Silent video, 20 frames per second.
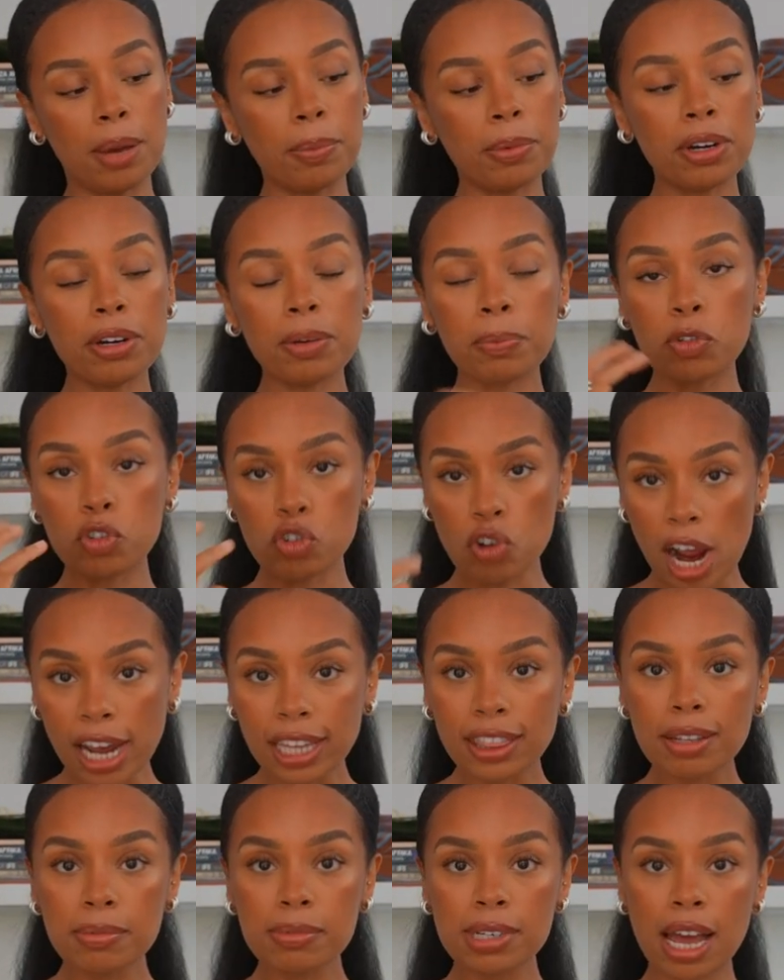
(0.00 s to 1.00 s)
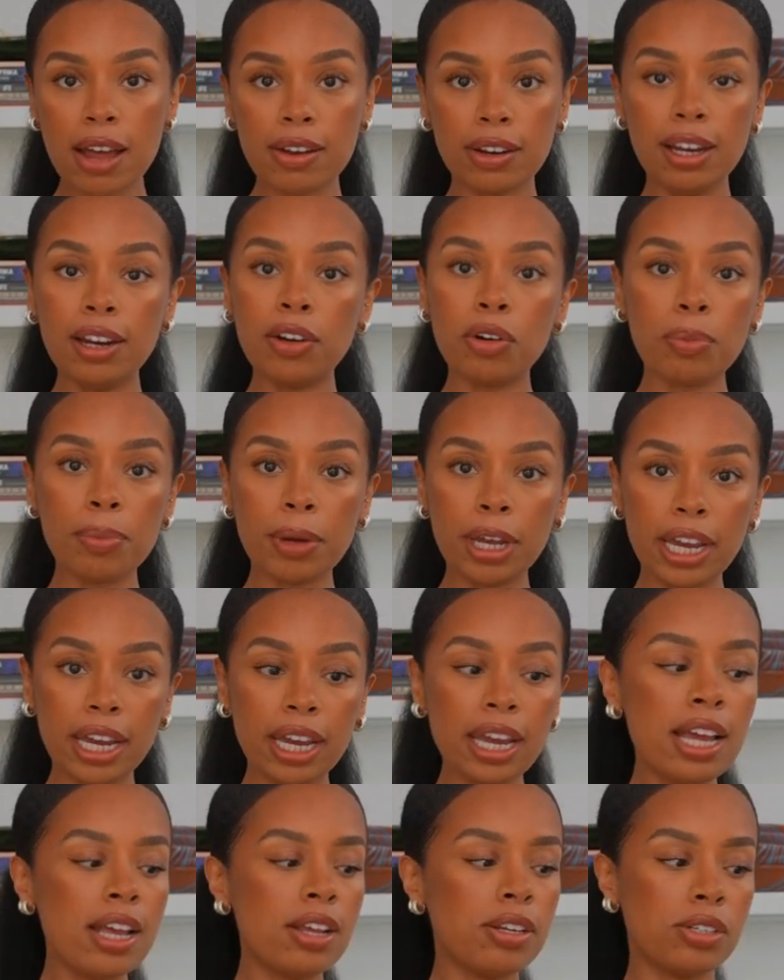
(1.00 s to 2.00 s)
I'm gonna grind them down a little
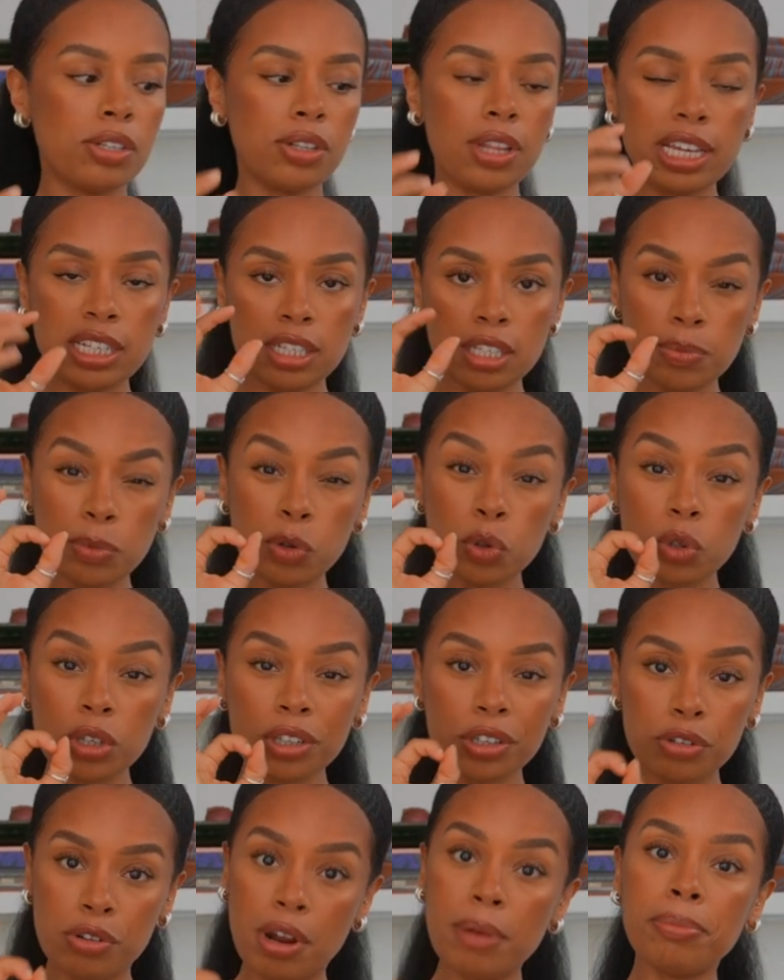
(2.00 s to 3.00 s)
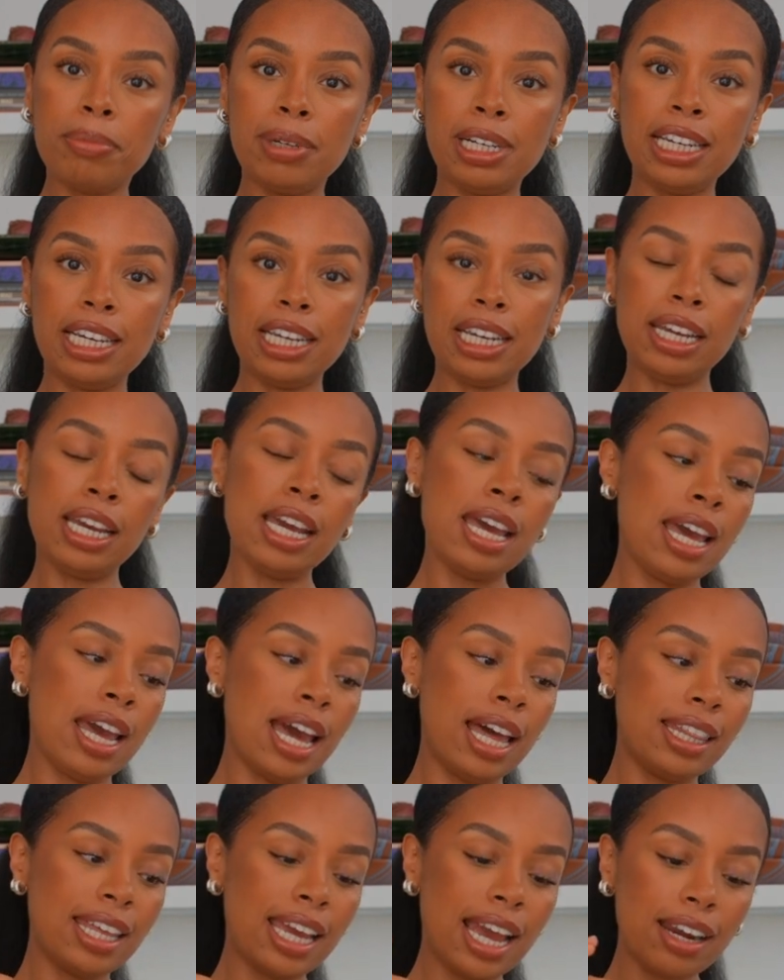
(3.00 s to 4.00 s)
bit so they're small and crumbly,
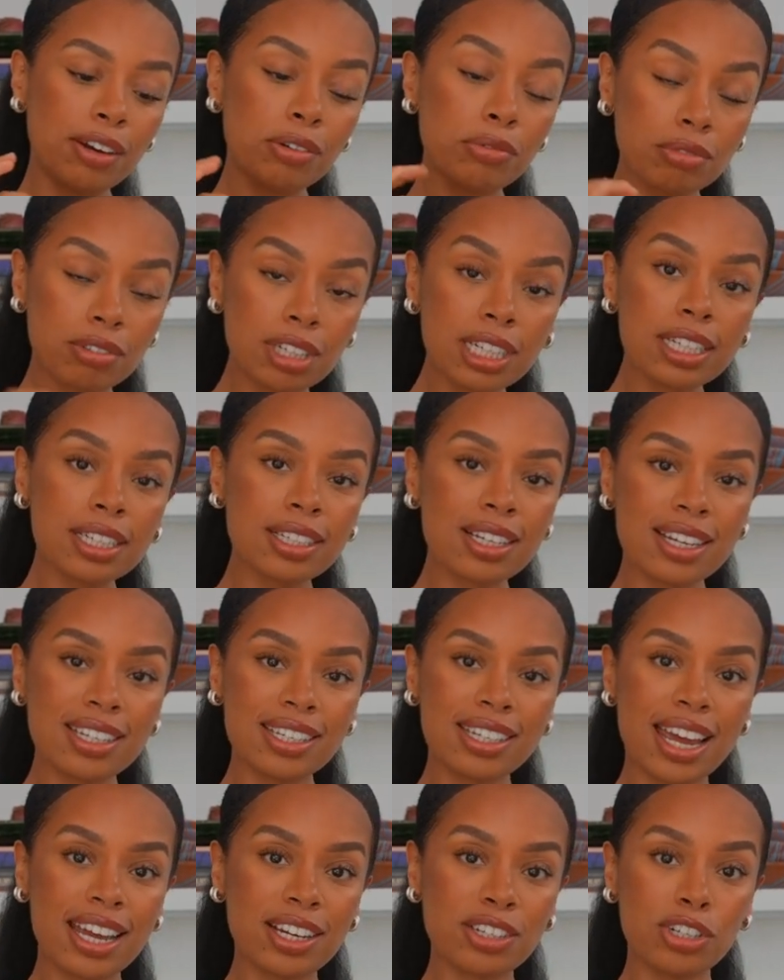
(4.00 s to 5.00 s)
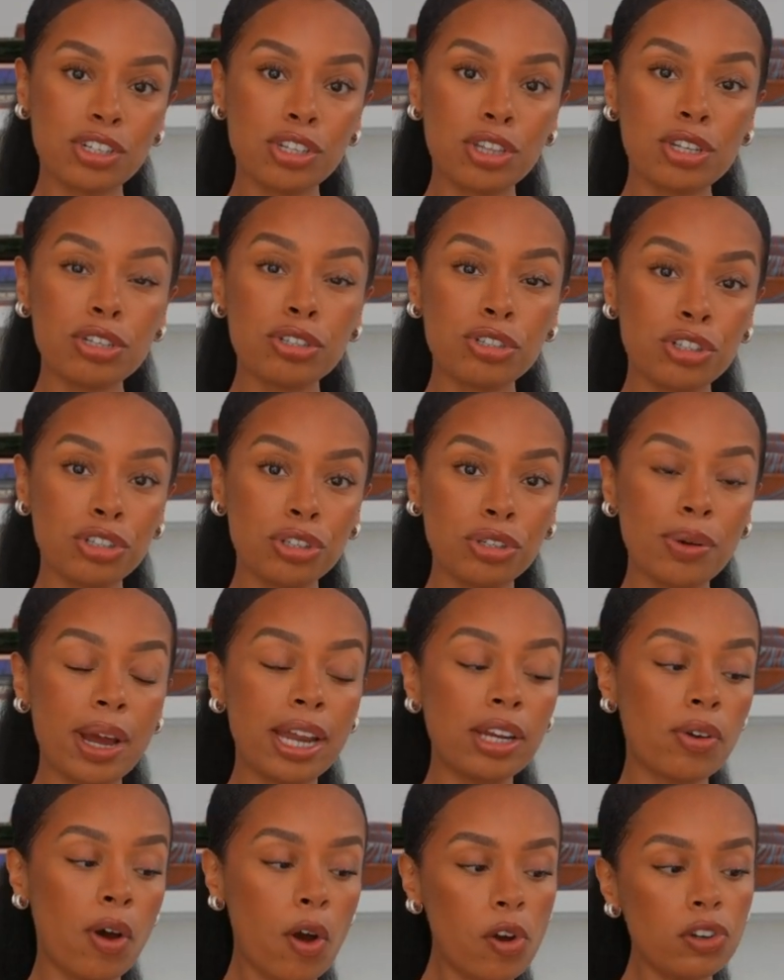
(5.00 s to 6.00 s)
and they add a really nice texture to the stew.
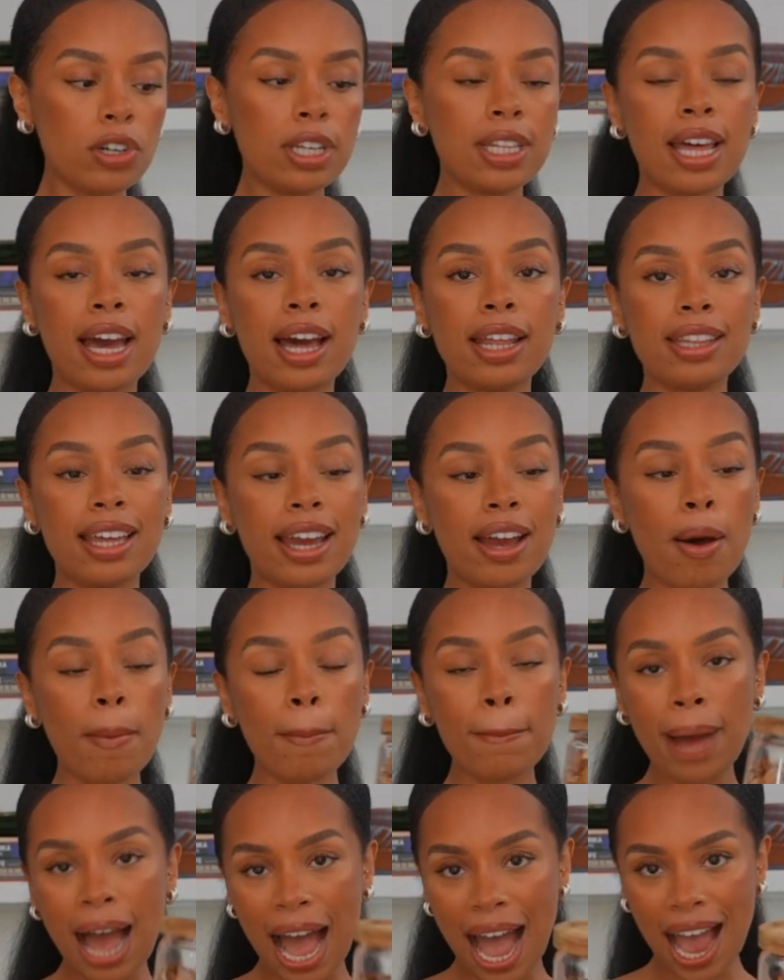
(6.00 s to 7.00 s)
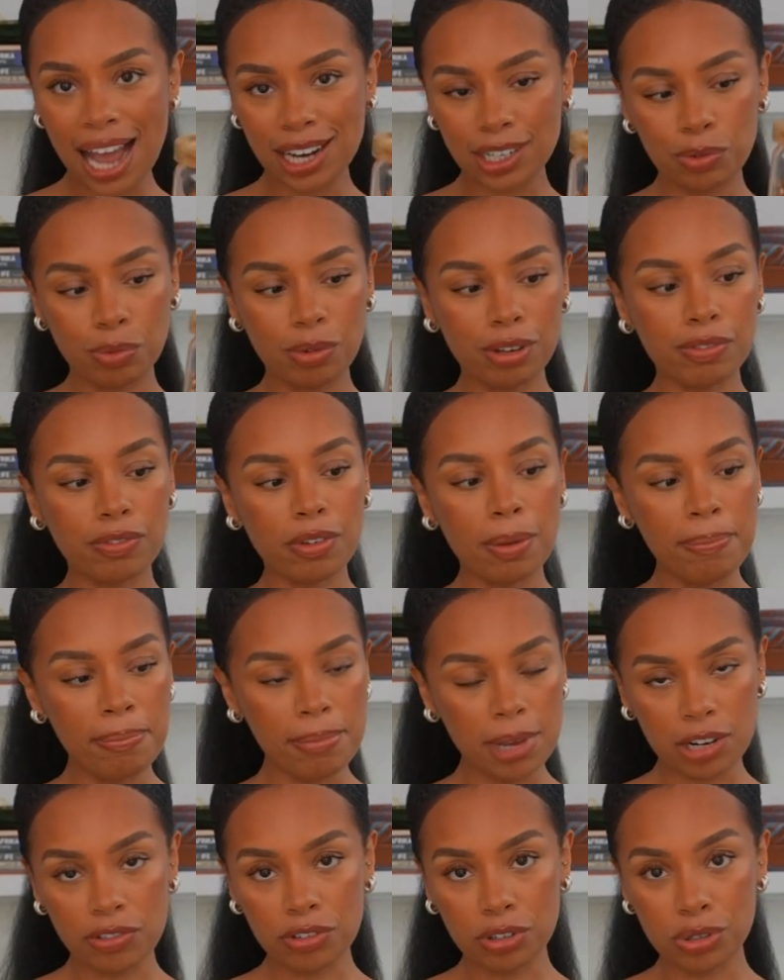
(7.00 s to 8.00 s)
And not only that, they are packed with
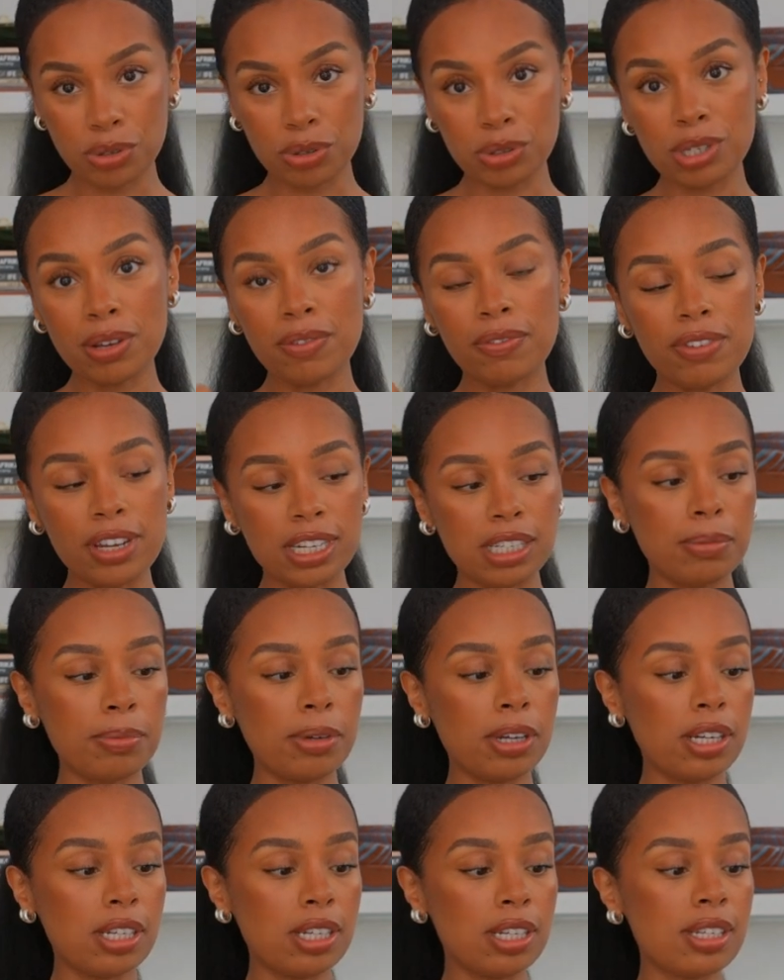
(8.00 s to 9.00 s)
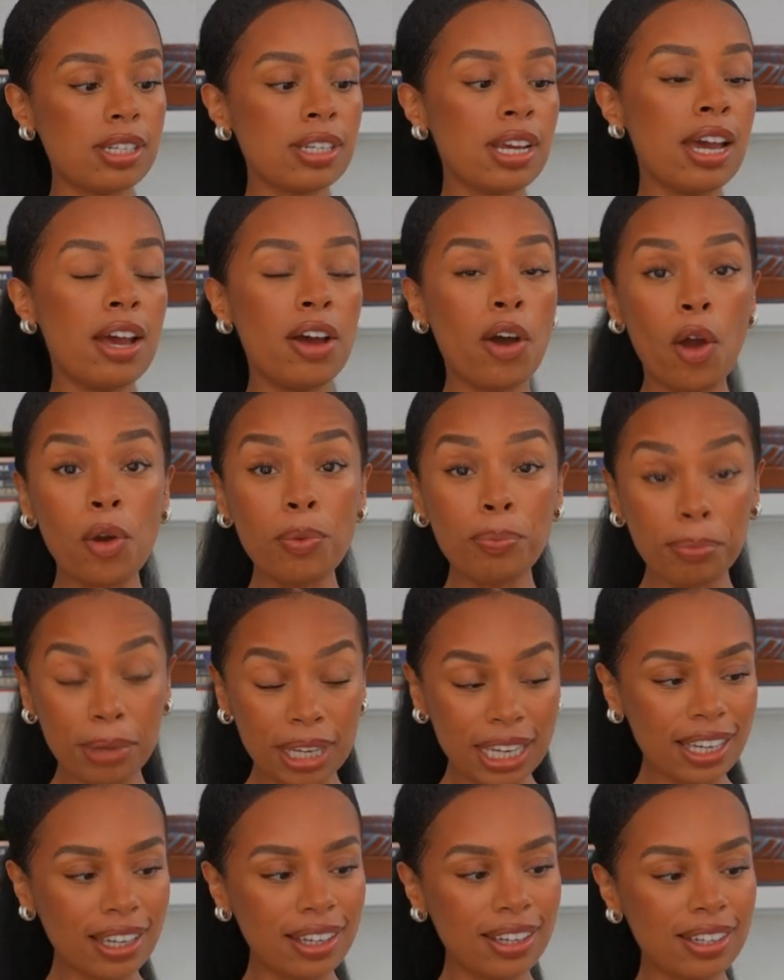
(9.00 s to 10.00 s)
minerals, vitamins,
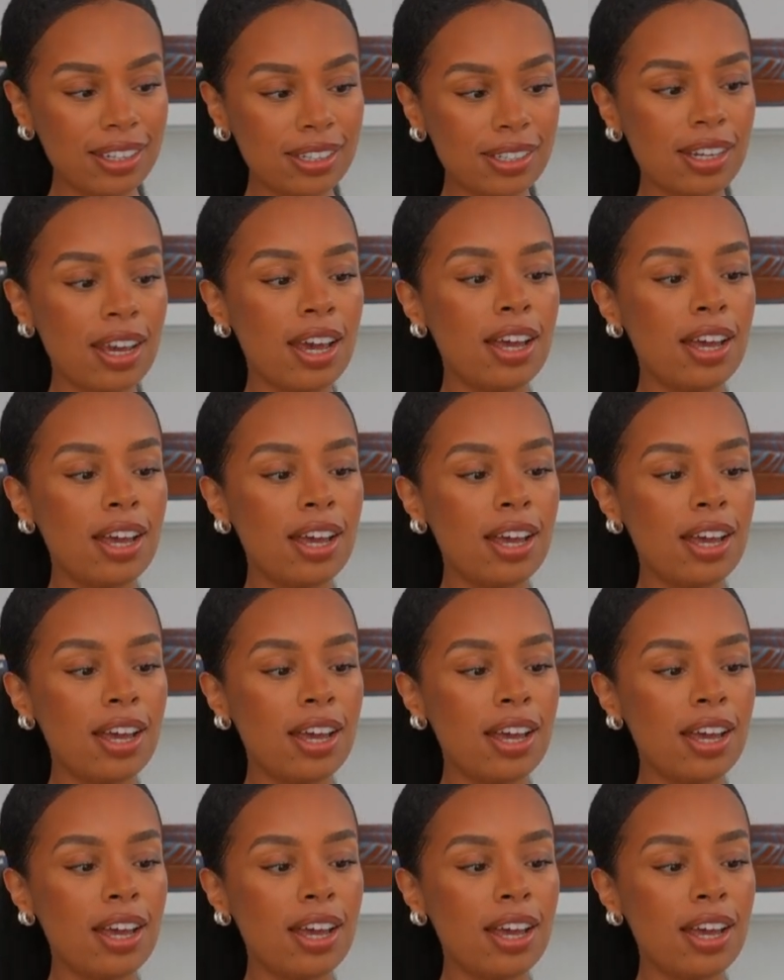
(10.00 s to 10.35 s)
omegas.